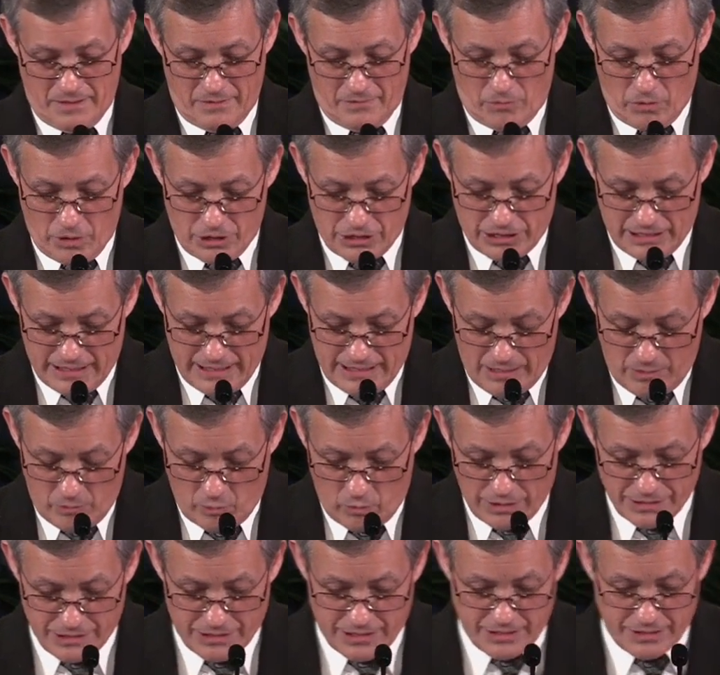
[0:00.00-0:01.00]
Fortunately, He
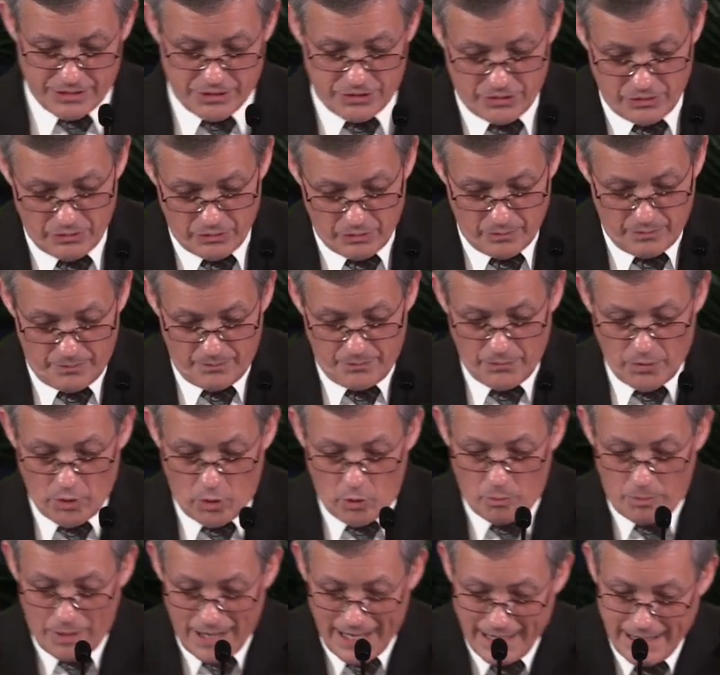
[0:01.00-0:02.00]
wants us to
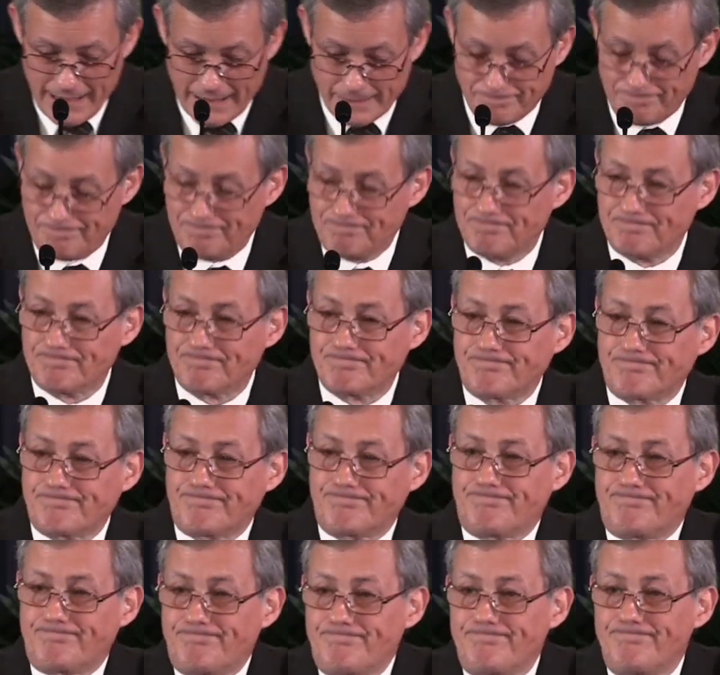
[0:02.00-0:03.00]
obey Him,
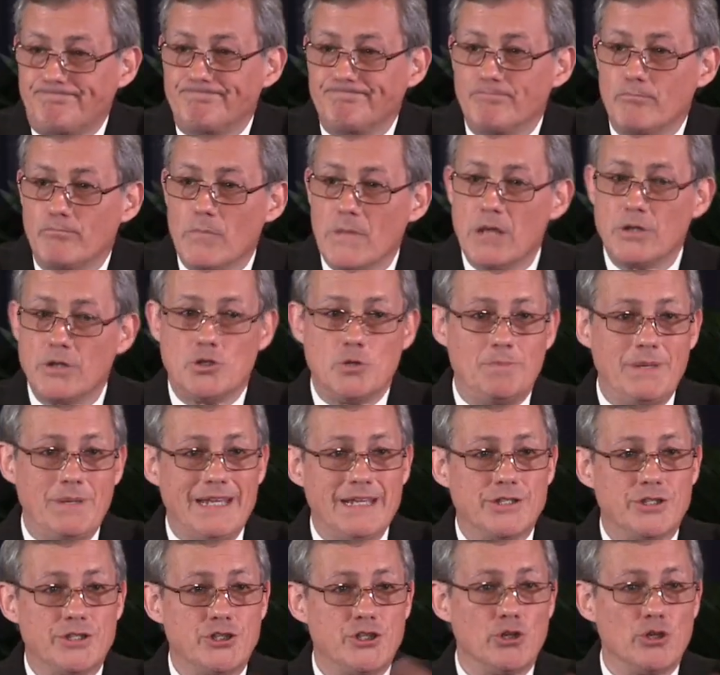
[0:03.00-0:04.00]
to be
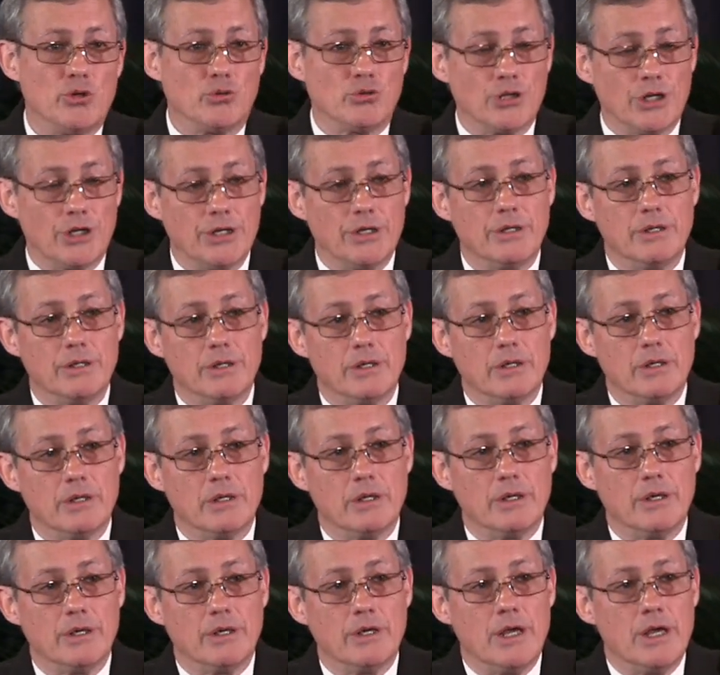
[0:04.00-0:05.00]
His children,
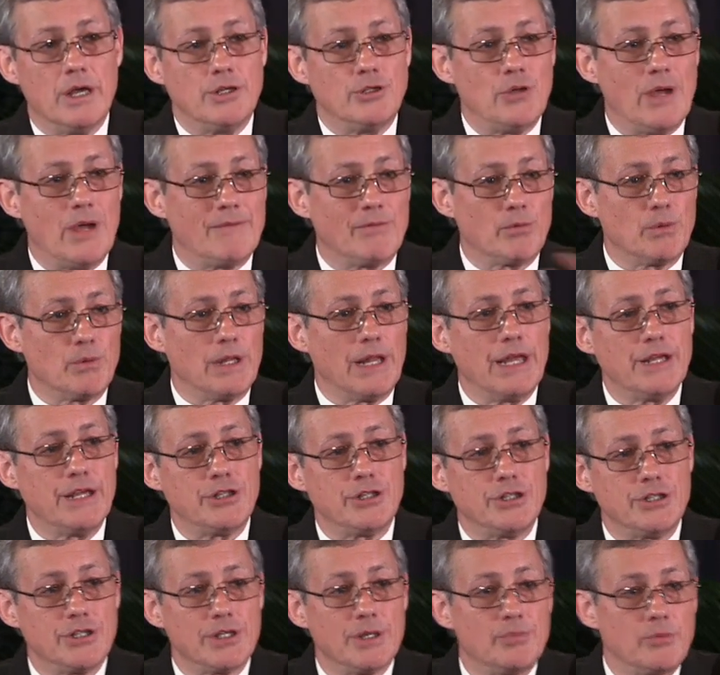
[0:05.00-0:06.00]
to have a
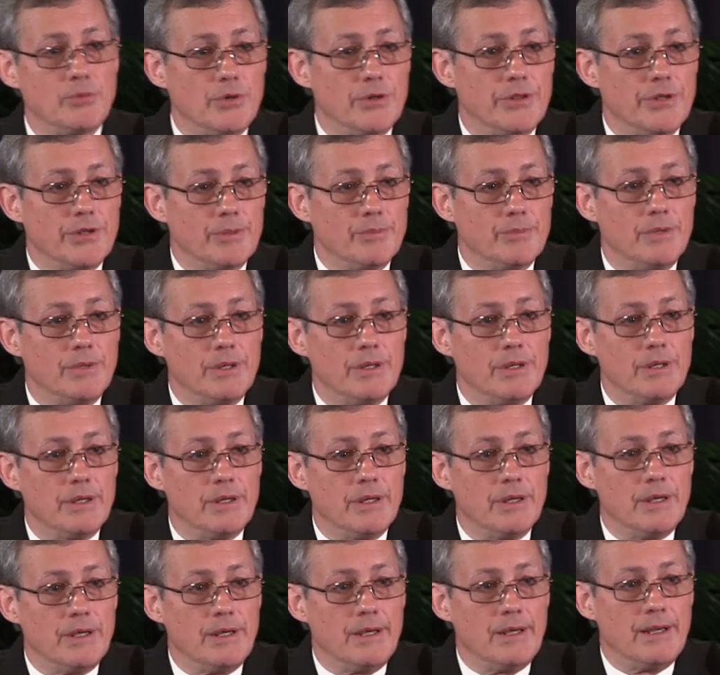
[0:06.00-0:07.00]
relationship with Him,
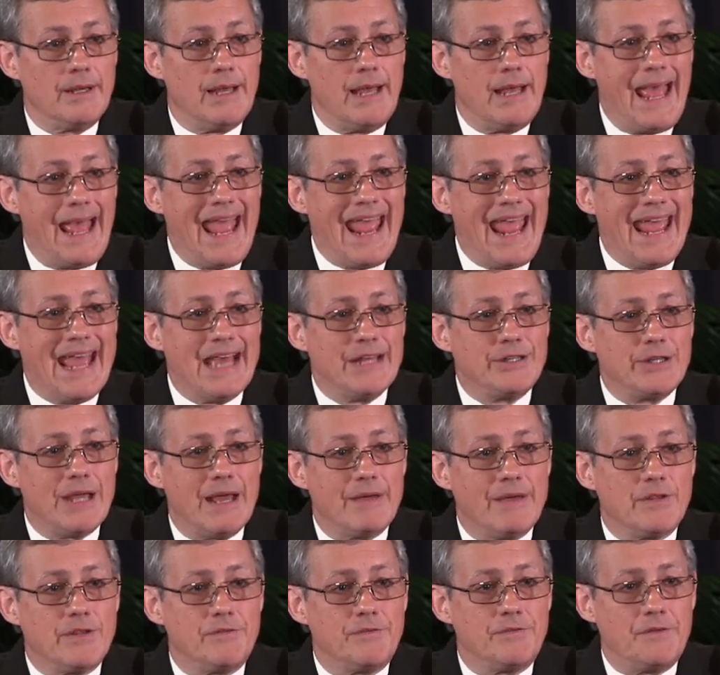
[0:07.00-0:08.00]
and to
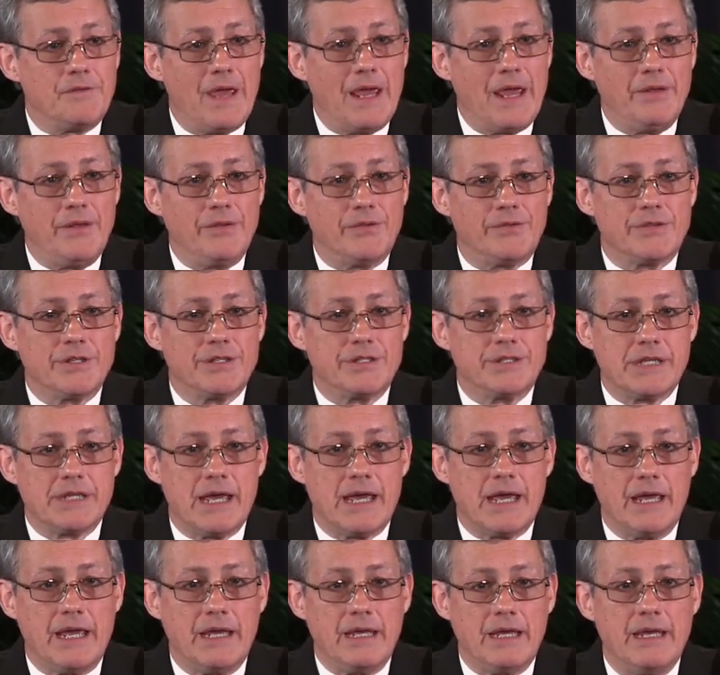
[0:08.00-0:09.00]
have the faith to
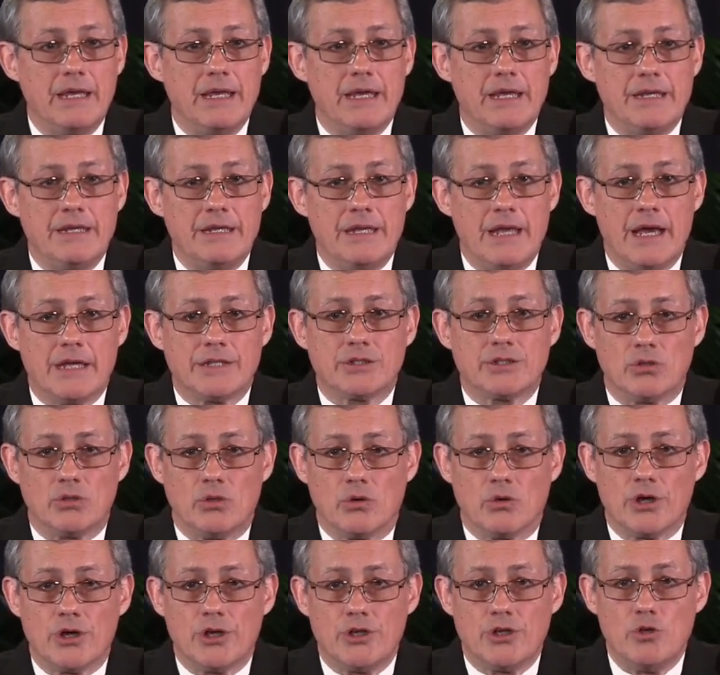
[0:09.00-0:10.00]
say, Yes,
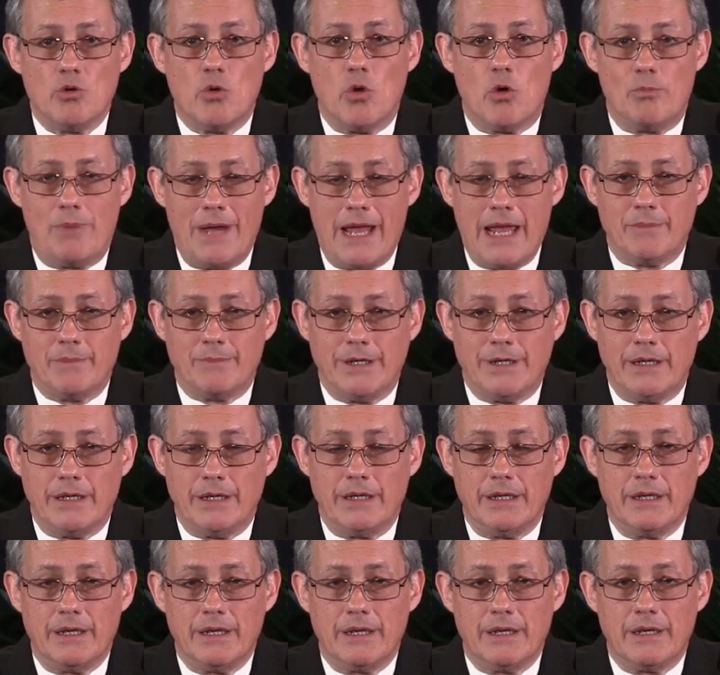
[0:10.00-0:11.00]
Lord, you obey
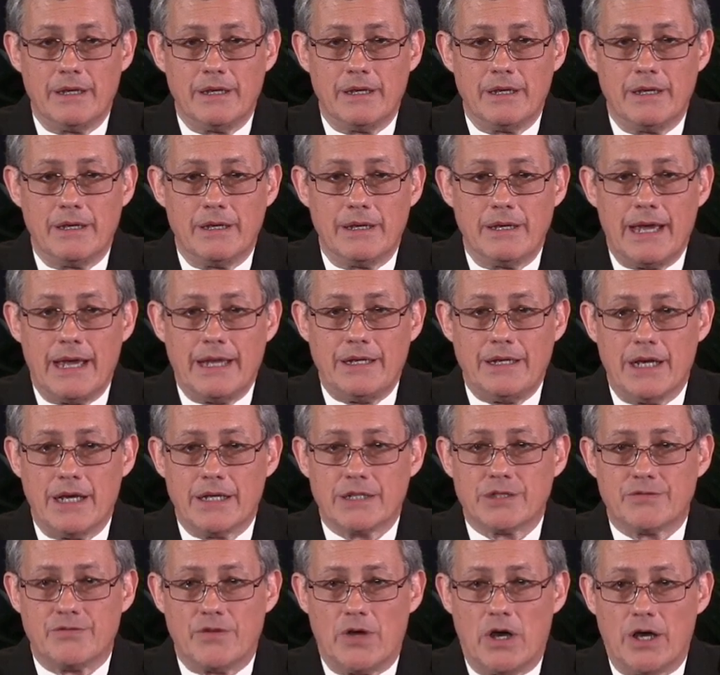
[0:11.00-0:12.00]
me, and
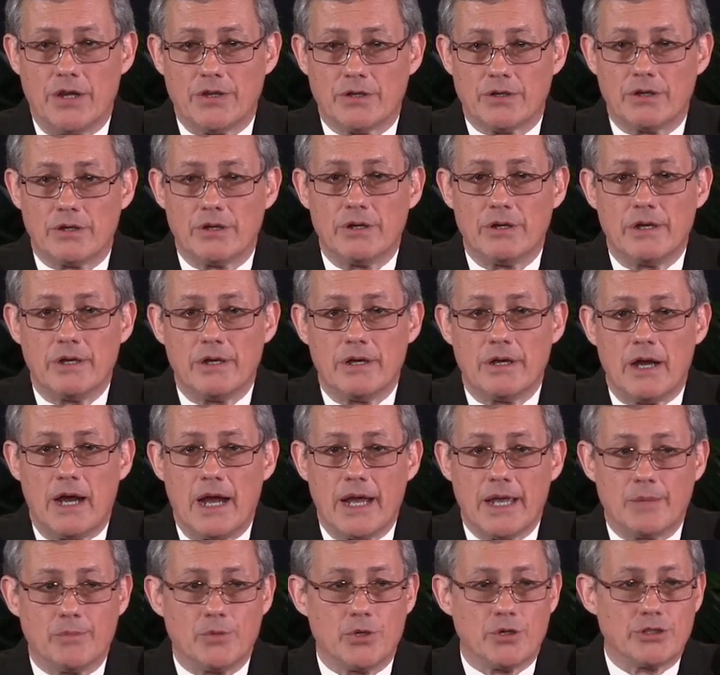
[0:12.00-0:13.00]
yes, Father,
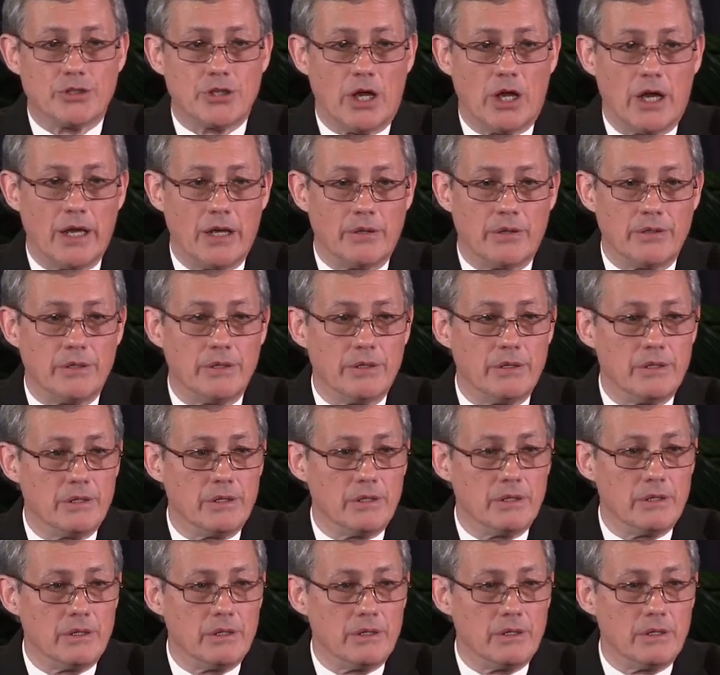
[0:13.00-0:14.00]
I am your child.
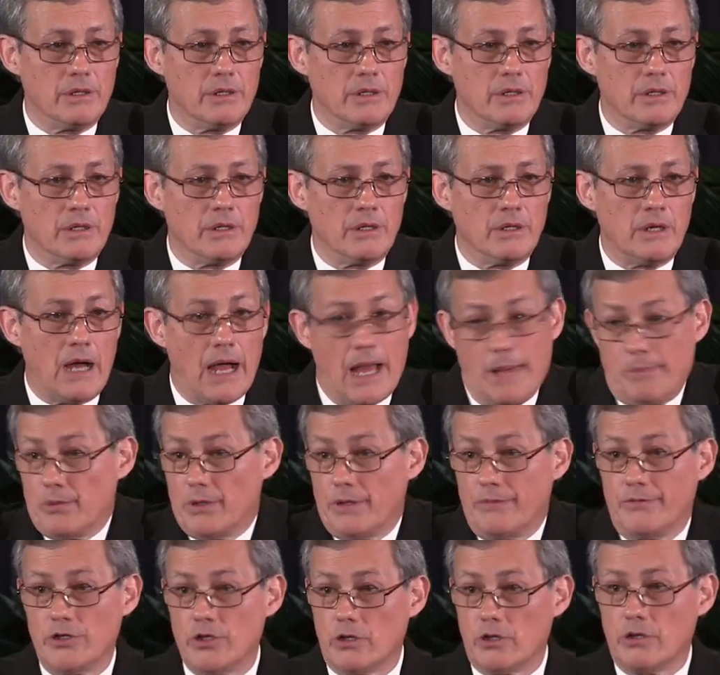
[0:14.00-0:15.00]
I
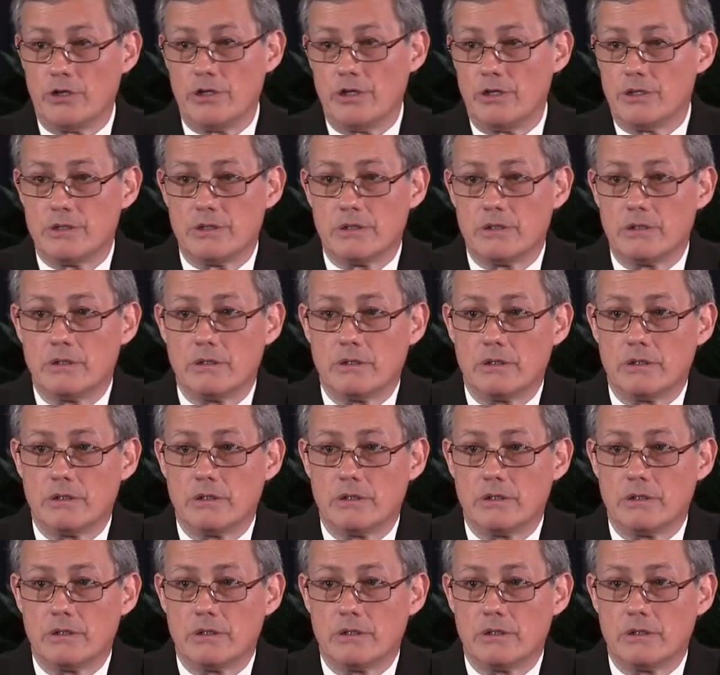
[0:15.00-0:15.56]
believe in your goodness.